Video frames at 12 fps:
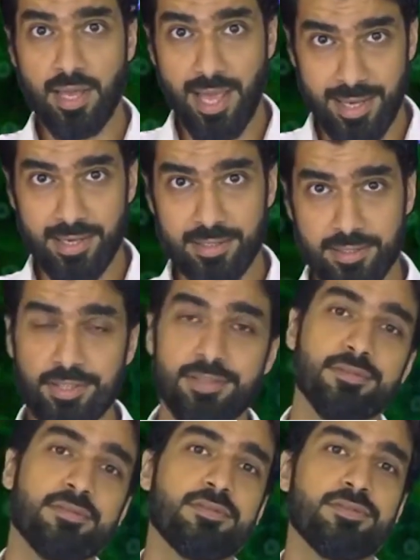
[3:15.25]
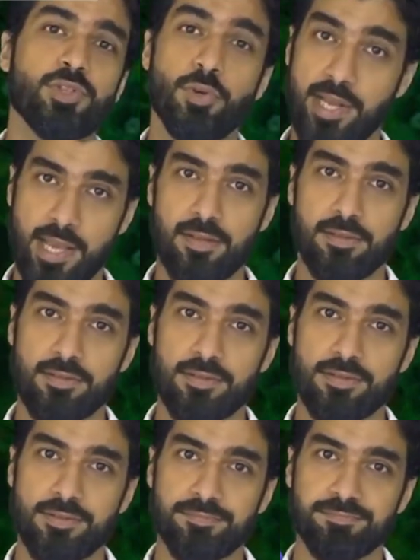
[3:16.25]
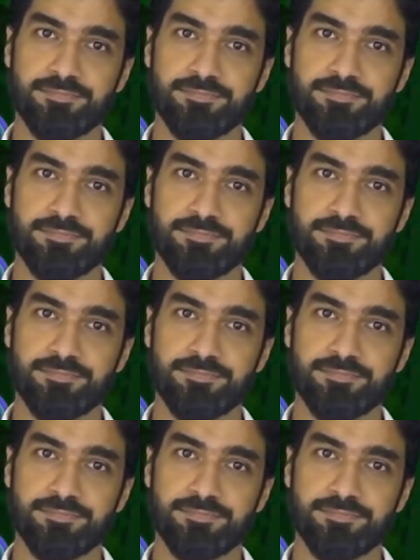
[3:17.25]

and your nails.